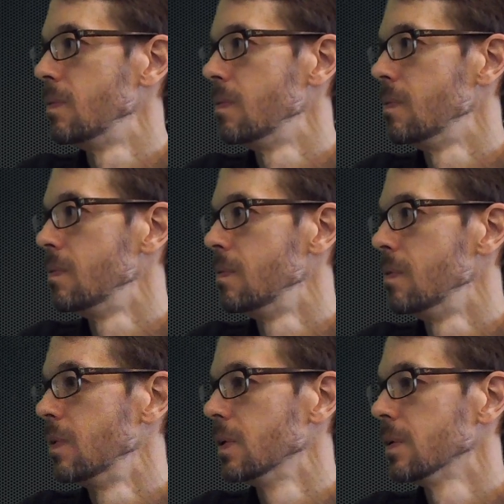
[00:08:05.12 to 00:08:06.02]
character.
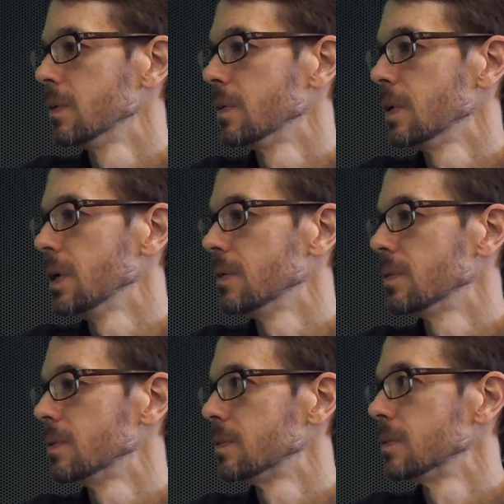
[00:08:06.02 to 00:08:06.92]
So
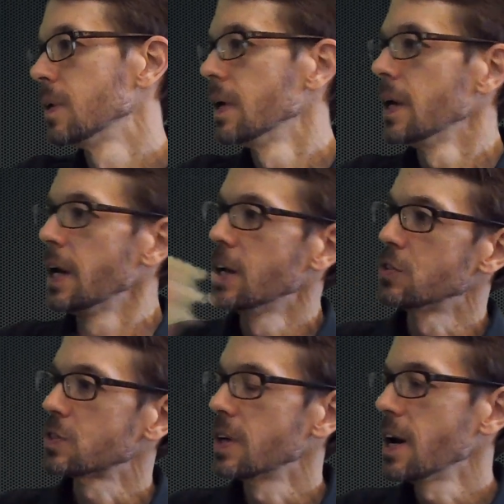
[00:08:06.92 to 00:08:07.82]
which uh, method are you going to
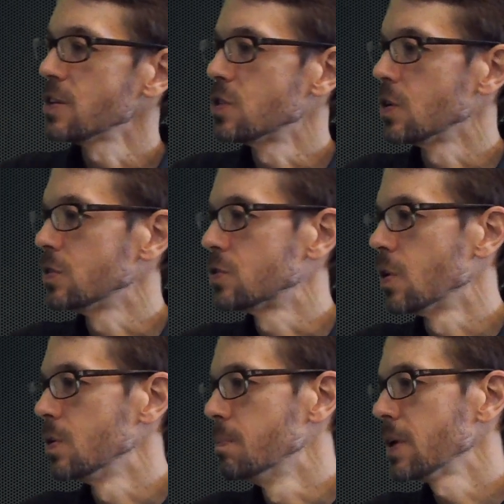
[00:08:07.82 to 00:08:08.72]
use? Can I ask you,
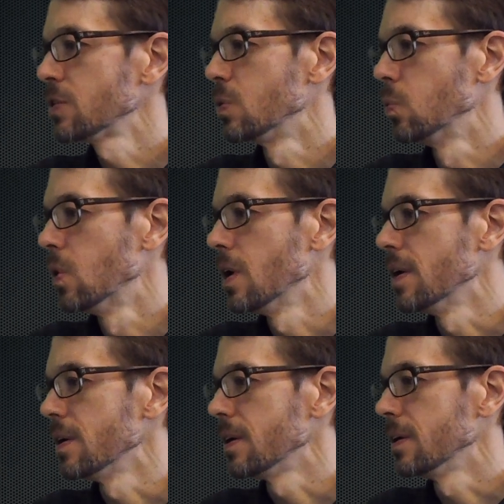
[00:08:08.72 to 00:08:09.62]
so method
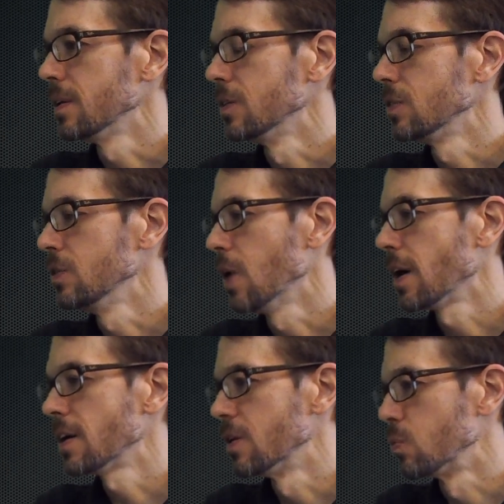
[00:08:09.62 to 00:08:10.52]
one is you,
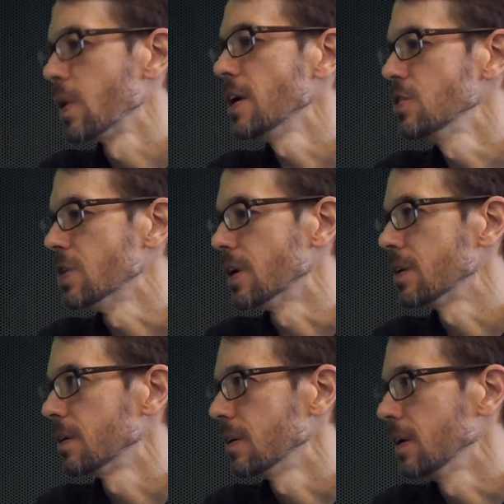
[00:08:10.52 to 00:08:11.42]
I can arrange it
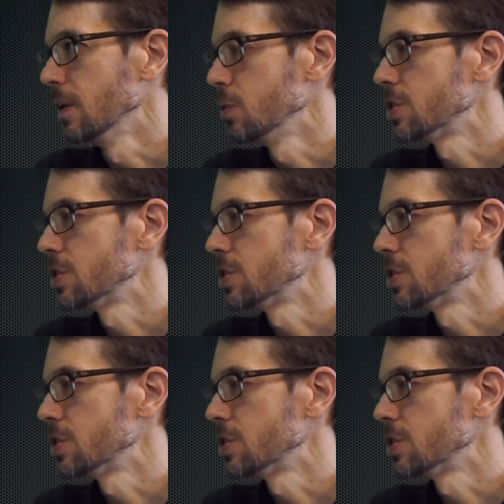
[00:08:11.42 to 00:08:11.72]
in